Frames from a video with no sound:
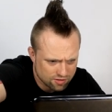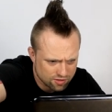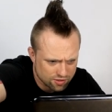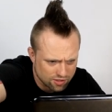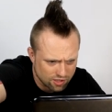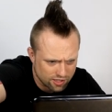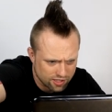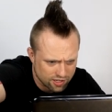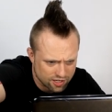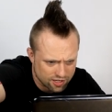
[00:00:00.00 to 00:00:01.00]
turn the
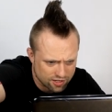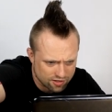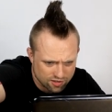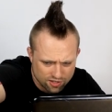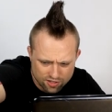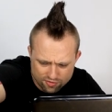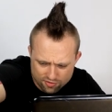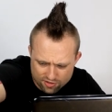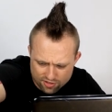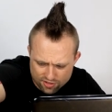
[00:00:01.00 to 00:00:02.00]
lighting on or off.
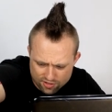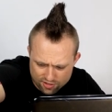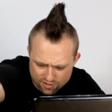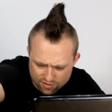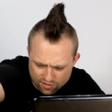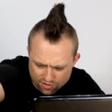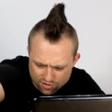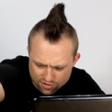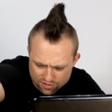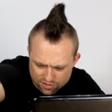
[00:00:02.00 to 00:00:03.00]
You can
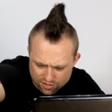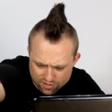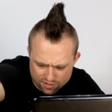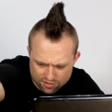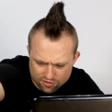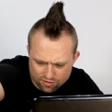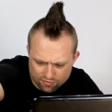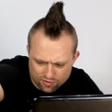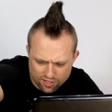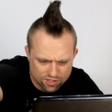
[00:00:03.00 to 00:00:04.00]
adjust the
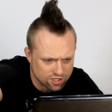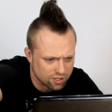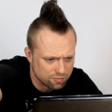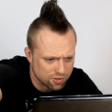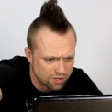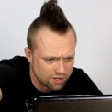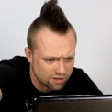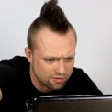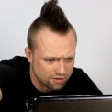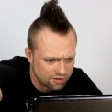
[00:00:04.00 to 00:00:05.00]
flashlight part
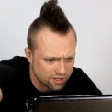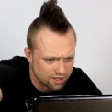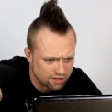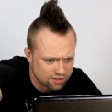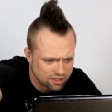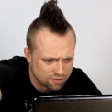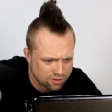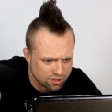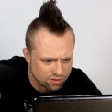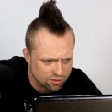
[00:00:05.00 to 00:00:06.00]
of it right here, so that's
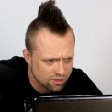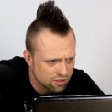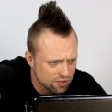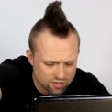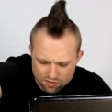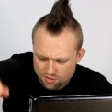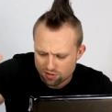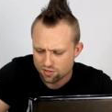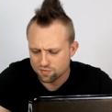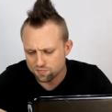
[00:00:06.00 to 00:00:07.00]
pretty cool.
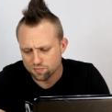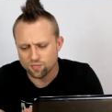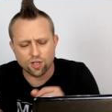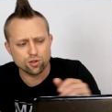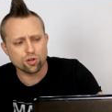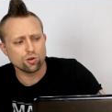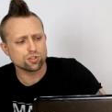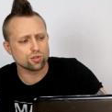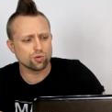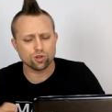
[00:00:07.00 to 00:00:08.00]
Now you can
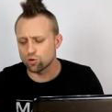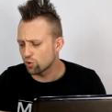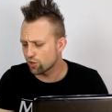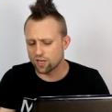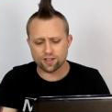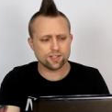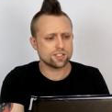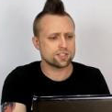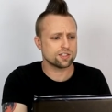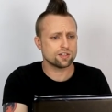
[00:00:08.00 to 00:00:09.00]
also record on
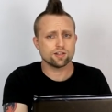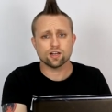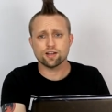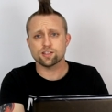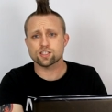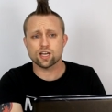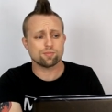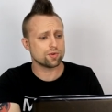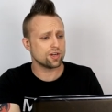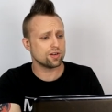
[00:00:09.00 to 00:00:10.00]
this on this
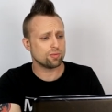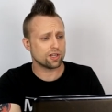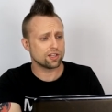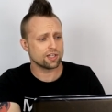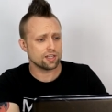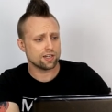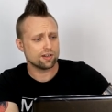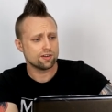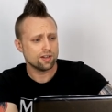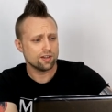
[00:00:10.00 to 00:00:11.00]
app right here by clicking on